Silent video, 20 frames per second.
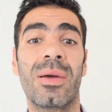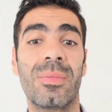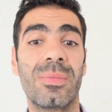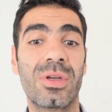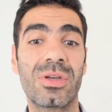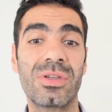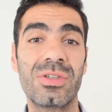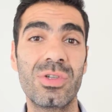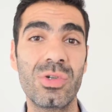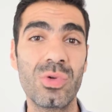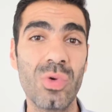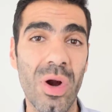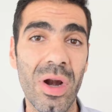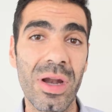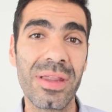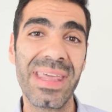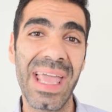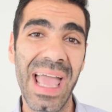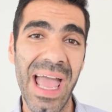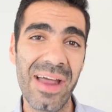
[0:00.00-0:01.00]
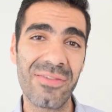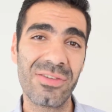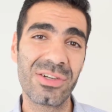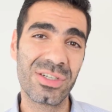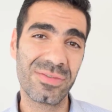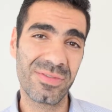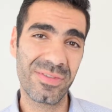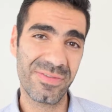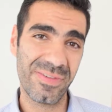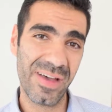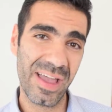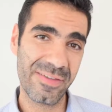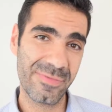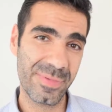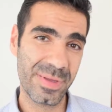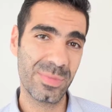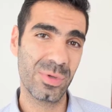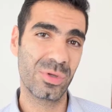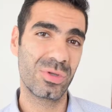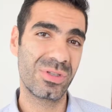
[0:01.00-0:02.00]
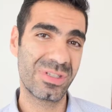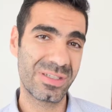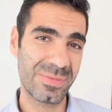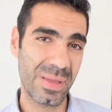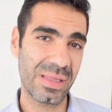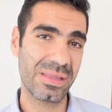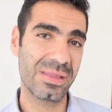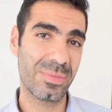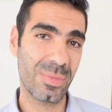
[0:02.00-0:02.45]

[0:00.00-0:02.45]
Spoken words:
because you are the average of the 5 people you spend